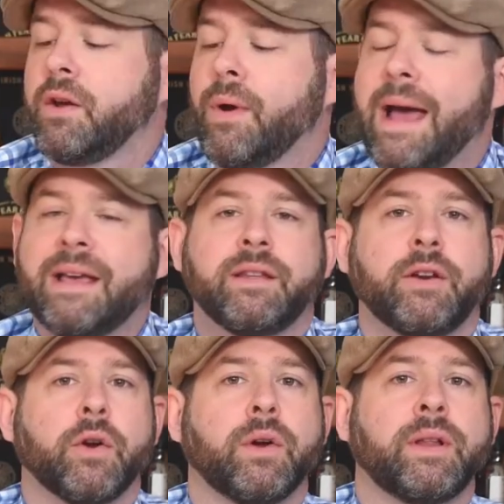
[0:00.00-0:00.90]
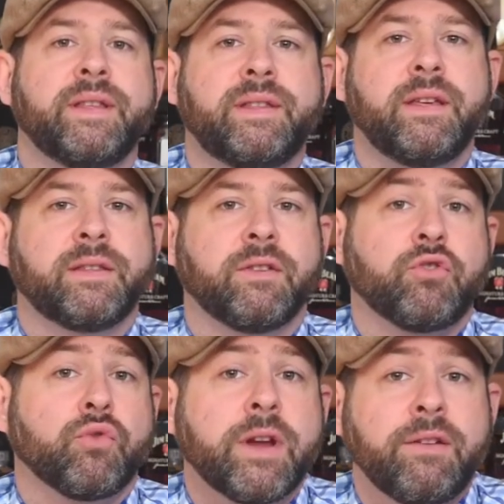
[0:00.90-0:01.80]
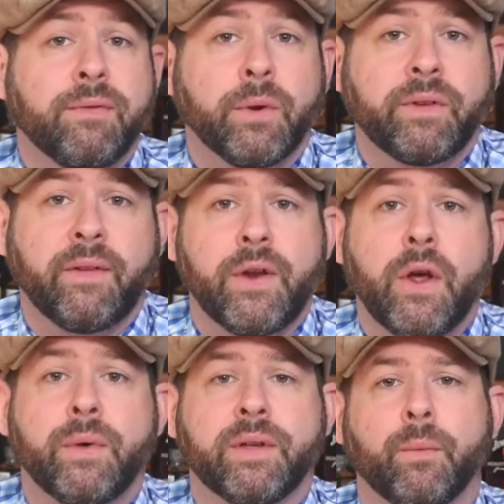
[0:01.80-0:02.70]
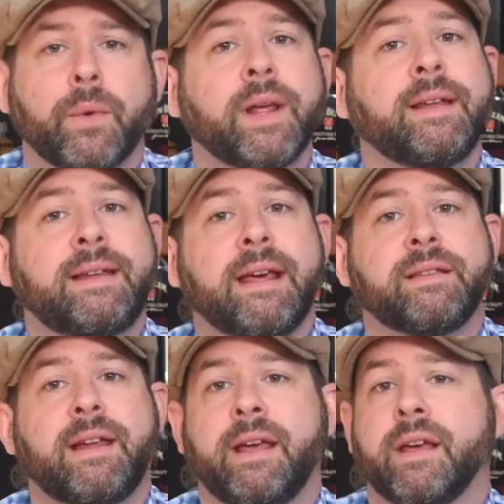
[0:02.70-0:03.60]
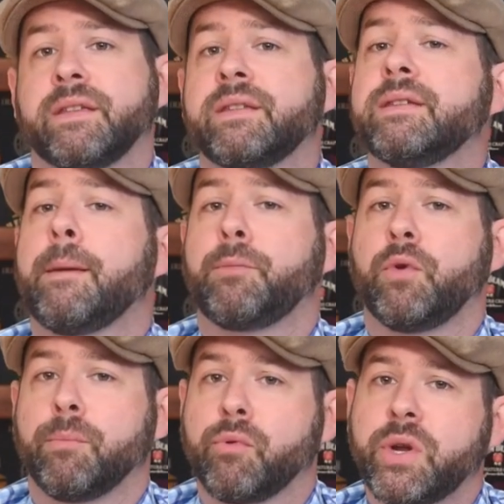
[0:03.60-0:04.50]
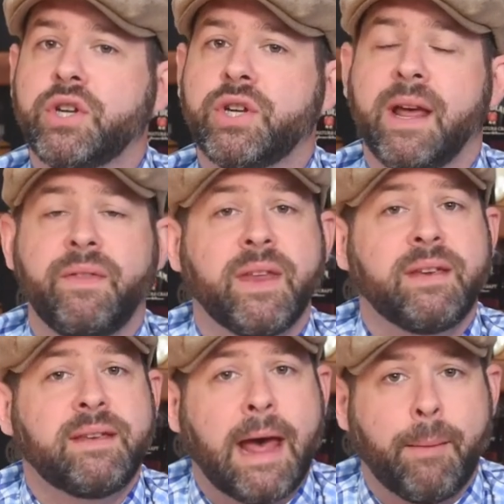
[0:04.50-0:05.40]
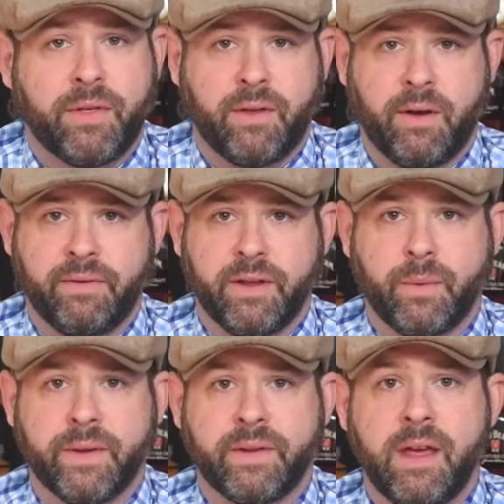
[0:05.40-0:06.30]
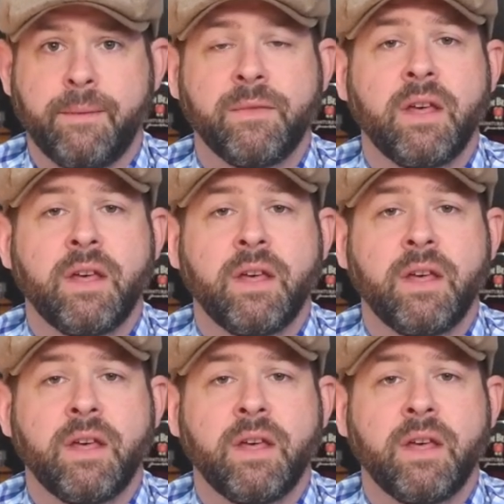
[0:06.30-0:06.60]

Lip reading: Grass and early season tree fruits nose, it really takes taking a sip to appreciate the depth of this whiskey.